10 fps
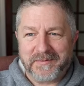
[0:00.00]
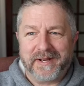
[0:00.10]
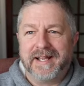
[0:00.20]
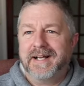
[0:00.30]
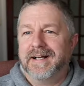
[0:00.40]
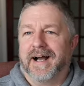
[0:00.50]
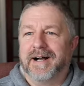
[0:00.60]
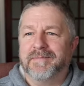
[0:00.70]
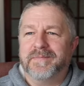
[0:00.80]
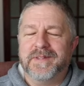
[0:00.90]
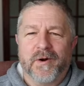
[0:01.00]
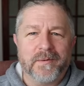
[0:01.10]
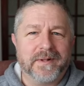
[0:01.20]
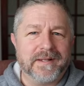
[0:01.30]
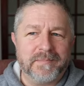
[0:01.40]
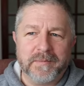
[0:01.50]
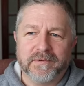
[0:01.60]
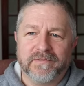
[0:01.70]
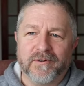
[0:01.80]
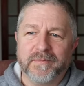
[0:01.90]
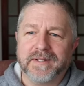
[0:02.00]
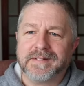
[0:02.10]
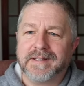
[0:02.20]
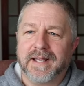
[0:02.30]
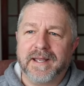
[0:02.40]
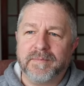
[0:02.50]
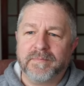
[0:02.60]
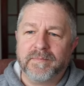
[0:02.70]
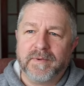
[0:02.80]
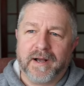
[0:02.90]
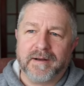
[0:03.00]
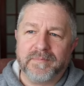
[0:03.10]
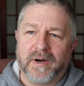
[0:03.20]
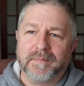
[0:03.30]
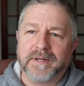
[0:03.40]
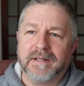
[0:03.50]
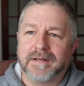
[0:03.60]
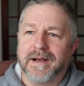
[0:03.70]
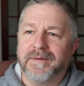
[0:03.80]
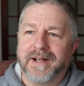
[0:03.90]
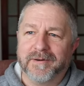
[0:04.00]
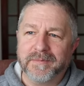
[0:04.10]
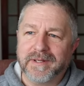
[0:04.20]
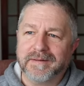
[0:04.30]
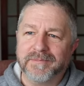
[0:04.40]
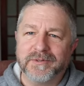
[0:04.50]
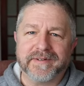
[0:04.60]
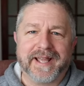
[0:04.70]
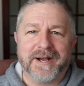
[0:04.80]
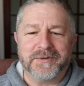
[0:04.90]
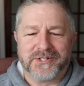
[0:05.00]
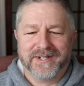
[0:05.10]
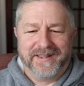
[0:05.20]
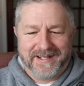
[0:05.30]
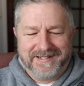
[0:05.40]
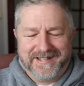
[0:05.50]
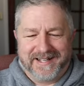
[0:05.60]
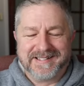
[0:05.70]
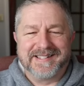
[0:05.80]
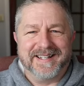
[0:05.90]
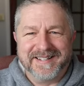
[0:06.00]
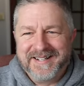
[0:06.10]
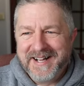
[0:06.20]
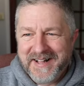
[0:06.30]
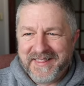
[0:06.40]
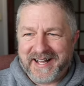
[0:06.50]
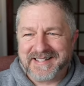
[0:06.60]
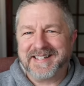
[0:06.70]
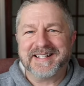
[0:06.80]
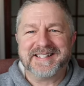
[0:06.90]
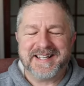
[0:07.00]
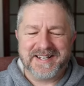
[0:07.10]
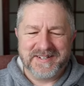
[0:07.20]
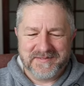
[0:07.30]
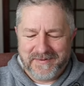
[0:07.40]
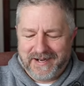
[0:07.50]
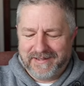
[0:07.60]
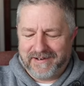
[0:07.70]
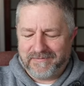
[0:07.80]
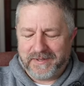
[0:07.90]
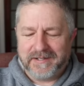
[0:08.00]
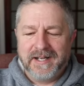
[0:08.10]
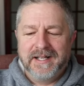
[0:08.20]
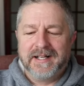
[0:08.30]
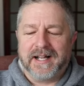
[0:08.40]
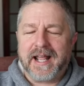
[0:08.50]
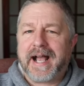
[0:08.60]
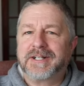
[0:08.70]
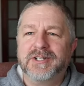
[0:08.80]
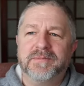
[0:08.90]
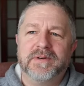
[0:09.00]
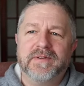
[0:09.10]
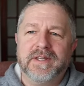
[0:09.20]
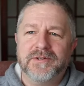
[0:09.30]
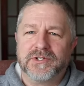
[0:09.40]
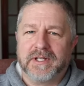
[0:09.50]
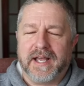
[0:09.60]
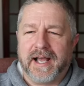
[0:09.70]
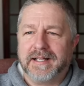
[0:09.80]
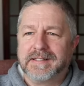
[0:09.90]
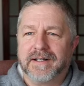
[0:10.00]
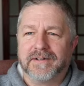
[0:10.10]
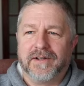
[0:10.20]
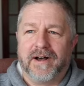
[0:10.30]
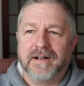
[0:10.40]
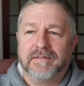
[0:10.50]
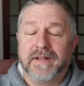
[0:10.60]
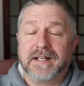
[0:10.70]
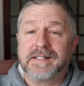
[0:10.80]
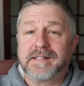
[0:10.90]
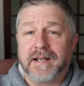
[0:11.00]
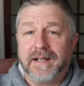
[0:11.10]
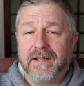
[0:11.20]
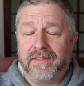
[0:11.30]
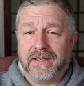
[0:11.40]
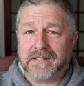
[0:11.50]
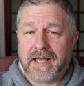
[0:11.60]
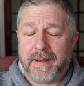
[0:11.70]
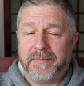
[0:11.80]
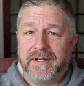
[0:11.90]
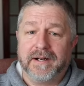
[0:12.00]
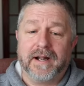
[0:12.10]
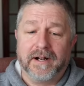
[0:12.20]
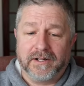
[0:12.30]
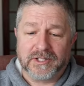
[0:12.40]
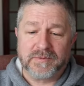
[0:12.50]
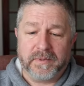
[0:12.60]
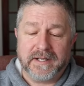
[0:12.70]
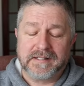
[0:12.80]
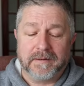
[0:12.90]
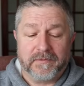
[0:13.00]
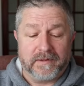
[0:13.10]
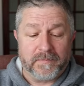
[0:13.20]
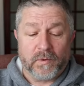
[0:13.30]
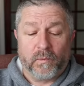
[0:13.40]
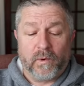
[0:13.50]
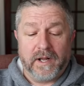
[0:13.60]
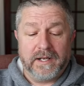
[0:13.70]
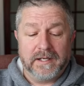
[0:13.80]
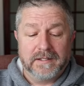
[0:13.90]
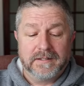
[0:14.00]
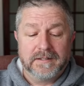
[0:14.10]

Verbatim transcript: the way. Uh, normally, people phone me and say, "Hey, uh, Bob, can you come and help me move a couch?" that's the that's the extent of my life. But an action movie usually has a lot of exciting things happen in it, and I'll explain some of them. One